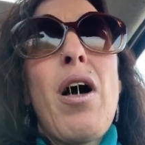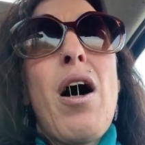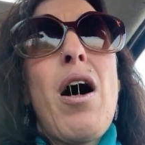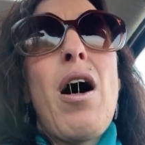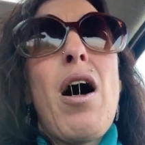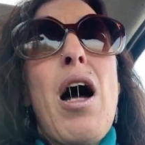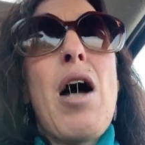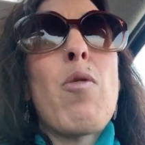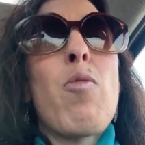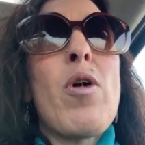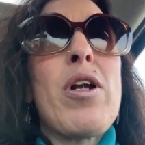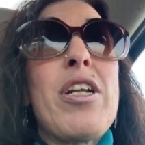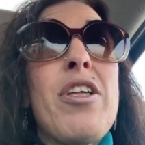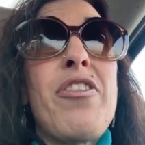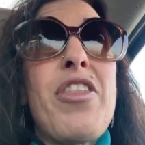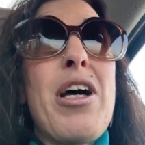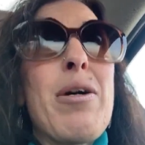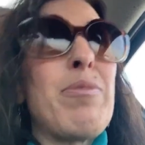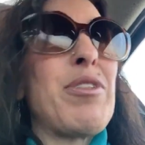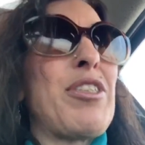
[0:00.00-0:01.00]
I wanted
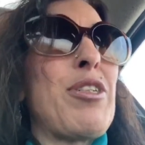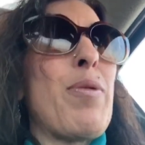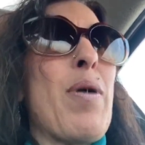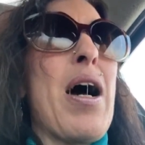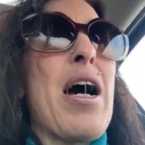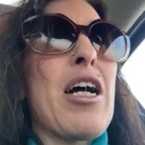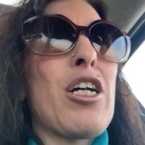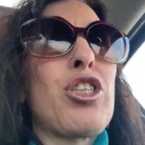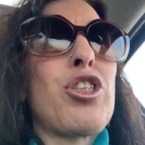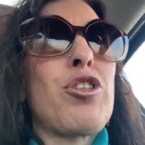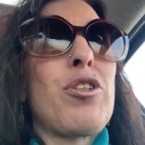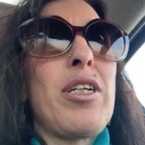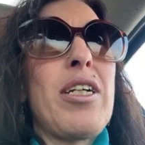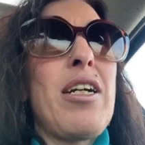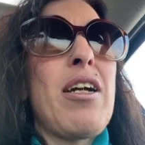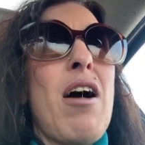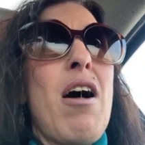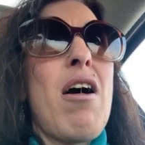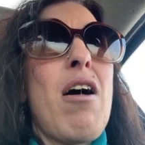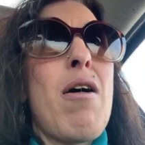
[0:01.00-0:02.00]
them to
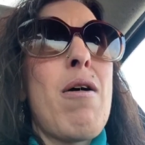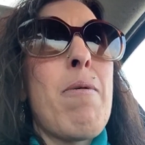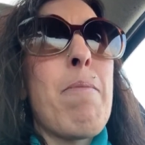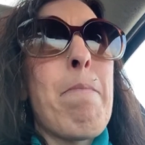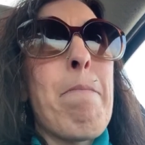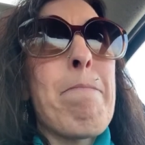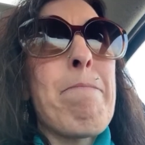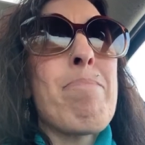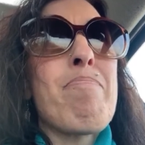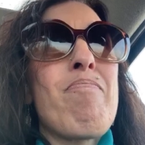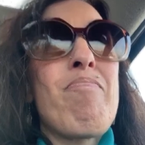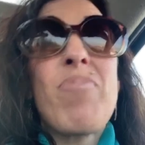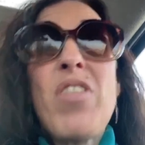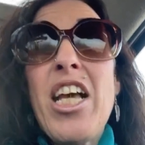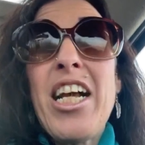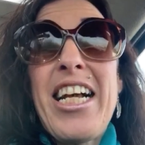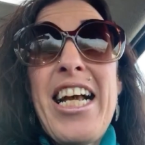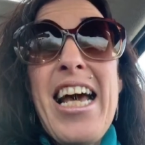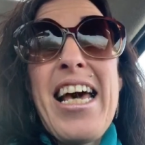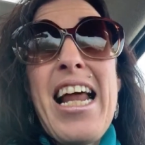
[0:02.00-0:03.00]
actually
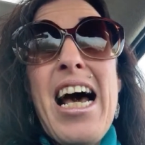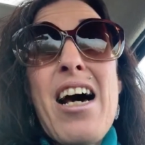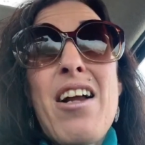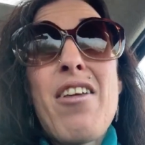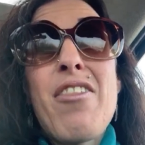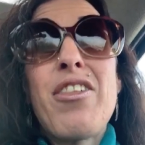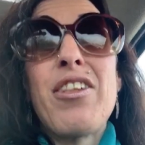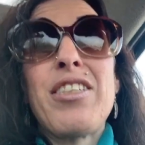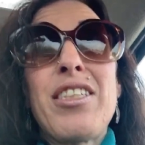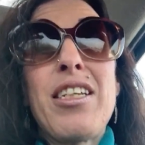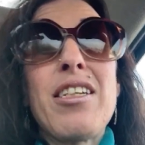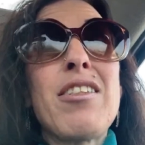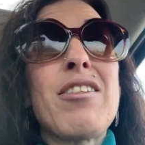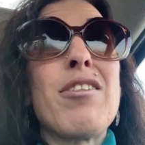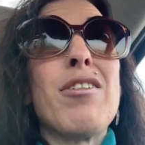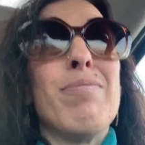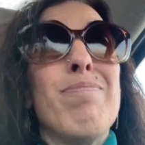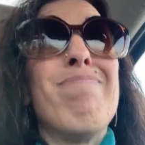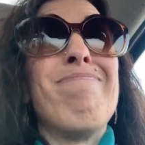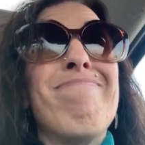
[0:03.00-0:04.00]
get out of the system